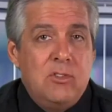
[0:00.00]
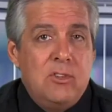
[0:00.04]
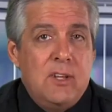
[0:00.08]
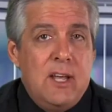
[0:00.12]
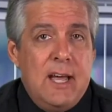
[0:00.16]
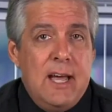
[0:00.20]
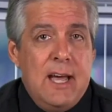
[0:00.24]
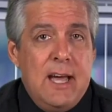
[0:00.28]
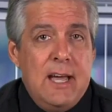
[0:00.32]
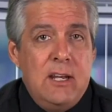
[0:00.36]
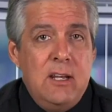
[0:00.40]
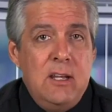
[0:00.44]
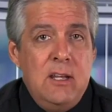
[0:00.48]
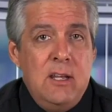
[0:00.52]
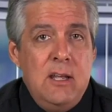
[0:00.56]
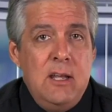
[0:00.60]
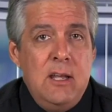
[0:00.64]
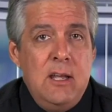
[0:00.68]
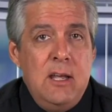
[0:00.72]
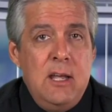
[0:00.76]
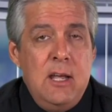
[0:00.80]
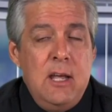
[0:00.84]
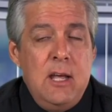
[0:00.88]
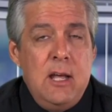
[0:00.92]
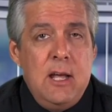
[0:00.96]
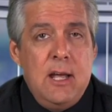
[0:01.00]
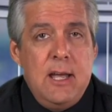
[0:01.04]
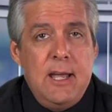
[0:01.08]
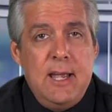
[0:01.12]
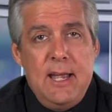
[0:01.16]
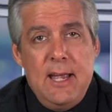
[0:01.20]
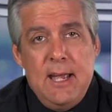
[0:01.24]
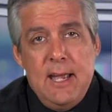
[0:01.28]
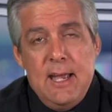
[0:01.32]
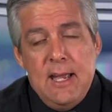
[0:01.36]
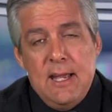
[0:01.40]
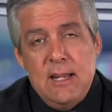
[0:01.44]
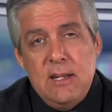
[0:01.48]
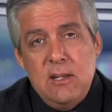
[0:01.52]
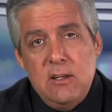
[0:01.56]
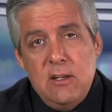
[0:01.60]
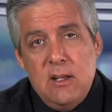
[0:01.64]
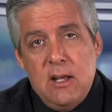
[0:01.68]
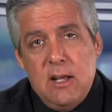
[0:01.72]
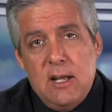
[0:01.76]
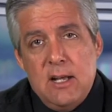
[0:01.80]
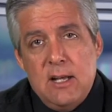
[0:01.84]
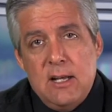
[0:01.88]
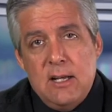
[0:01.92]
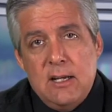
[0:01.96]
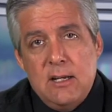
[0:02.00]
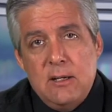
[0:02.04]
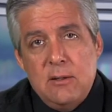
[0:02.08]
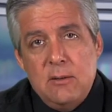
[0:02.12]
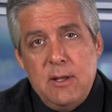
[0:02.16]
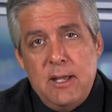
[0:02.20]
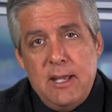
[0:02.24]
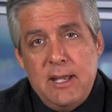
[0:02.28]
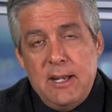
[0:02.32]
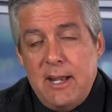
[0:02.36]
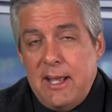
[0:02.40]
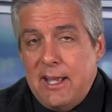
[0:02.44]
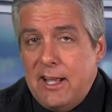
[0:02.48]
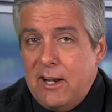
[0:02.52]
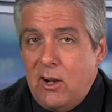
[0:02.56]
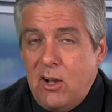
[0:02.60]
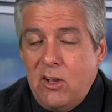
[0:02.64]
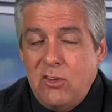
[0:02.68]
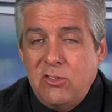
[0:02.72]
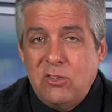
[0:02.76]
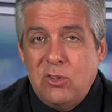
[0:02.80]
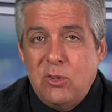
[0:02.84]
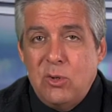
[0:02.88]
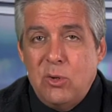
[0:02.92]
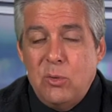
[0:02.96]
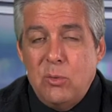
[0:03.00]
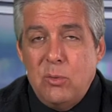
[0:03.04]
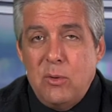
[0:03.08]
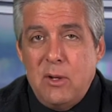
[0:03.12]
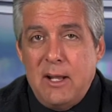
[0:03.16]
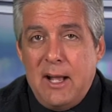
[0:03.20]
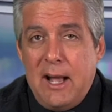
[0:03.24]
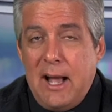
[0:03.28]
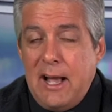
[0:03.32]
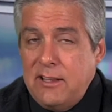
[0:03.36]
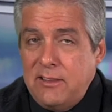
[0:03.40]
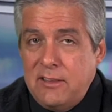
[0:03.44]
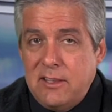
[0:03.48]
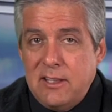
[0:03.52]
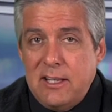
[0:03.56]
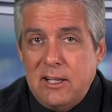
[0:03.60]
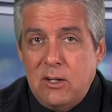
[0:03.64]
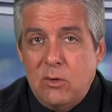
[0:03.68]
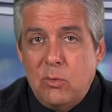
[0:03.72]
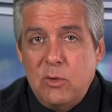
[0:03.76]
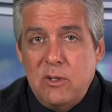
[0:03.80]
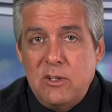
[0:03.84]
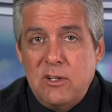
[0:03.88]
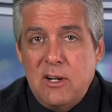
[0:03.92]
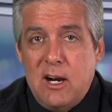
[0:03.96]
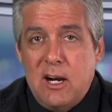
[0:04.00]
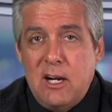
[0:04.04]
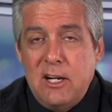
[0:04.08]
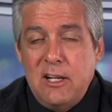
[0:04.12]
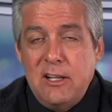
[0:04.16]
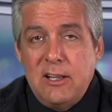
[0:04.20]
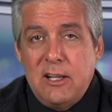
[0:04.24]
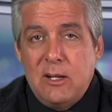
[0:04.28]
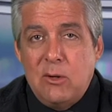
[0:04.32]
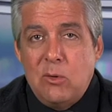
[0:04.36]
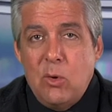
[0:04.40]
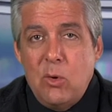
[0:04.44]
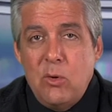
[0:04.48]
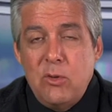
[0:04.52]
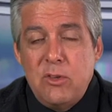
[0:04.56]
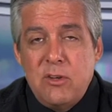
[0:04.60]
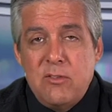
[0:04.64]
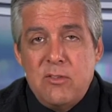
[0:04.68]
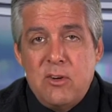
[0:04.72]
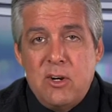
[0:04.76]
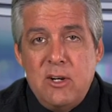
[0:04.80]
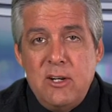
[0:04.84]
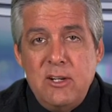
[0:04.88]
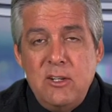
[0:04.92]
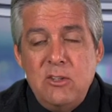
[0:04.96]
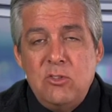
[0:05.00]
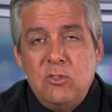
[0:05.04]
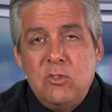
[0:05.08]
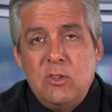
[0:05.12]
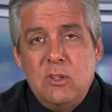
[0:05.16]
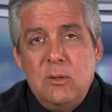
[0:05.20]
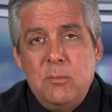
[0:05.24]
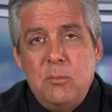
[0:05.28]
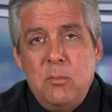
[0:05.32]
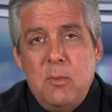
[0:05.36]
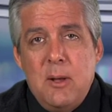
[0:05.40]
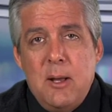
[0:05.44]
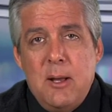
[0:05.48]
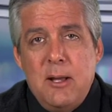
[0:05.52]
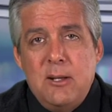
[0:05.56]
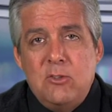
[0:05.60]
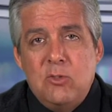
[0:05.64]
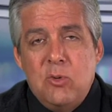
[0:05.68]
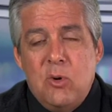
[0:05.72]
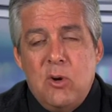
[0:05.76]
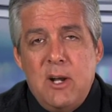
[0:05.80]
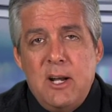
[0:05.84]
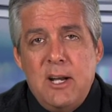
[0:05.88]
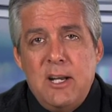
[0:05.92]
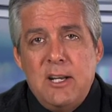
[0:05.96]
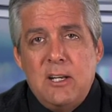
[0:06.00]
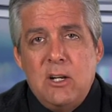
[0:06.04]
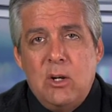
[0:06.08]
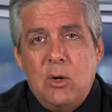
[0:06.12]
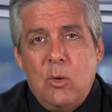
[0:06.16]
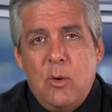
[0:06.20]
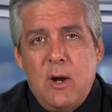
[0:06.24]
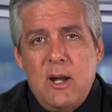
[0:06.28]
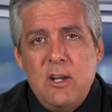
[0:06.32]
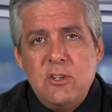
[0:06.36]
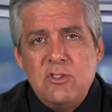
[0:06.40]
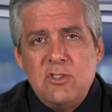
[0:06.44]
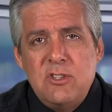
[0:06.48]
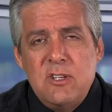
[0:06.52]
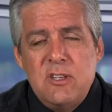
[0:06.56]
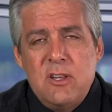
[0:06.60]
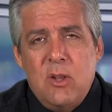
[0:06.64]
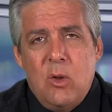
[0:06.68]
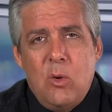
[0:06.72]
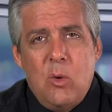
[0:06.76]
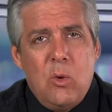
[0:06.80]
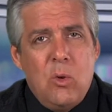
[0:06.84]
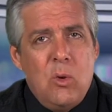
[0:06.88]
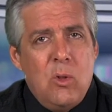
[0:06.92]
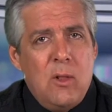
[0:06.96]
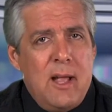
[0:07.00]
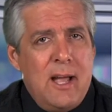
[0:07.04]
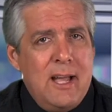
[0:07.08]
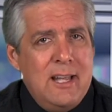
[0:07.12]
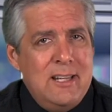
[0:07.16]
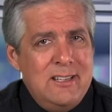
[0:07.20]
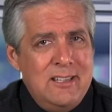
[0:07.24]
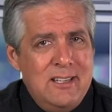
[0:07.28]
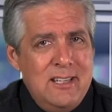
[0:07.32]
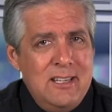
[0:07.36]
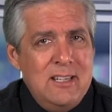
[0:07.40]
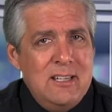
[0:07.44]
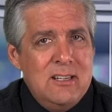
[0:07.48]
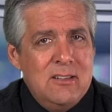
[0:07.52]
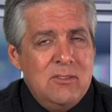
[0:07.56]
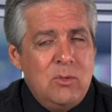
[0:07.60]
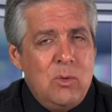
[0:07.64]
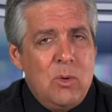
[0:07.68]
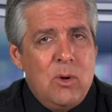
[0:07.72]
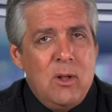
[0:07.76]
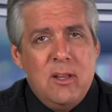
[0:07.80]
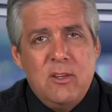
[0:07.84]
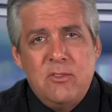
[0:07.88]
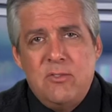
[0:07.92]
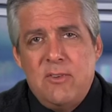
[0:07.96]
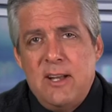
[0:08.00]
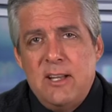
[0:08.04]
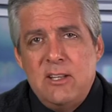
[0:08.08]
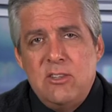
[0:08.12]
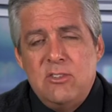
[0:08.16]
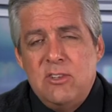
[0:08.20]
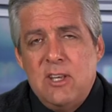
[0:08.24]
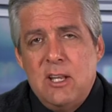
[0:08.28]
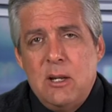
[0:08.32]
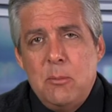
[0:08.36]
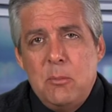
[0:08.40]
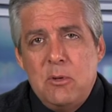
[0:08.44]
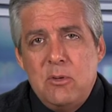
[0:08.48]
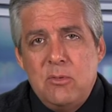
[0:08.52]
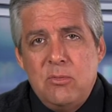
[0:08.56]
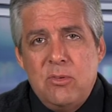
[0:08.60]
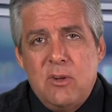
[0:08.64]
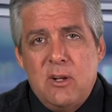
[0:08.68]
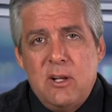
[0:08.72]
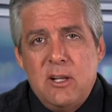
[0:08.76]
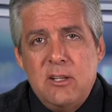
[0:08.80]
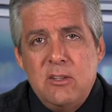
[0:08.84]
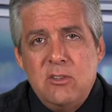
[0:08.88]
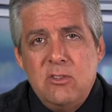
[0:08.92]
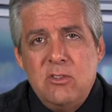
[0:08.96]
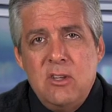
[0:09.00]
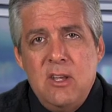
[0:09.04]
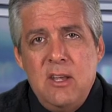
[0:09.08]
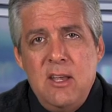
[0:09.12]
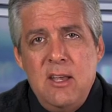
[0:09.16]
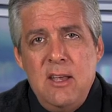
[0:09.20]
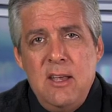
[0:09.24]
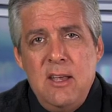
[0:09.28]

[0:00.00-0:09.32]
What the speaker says: side and also, I think, retarding the growth of our industry by drawing into question the whole idea of qualified settlement funds